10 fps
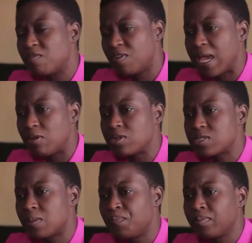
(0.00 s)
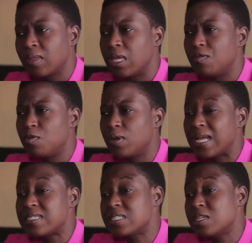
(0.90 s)
virus, if you
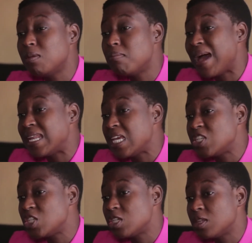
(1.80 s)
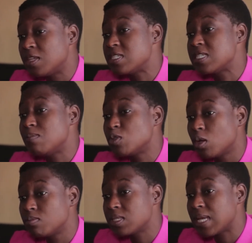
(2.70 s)
can still manage the
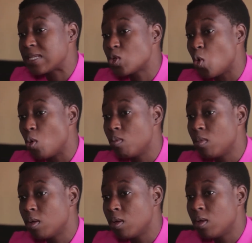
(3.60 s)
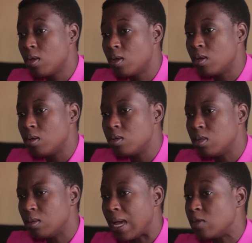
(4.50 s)
symptoms at home,
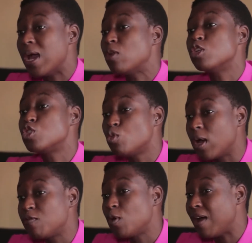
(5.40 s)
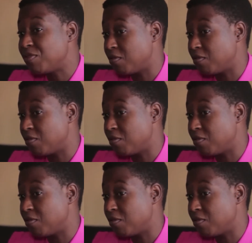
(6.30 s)
and you are not sure if you have the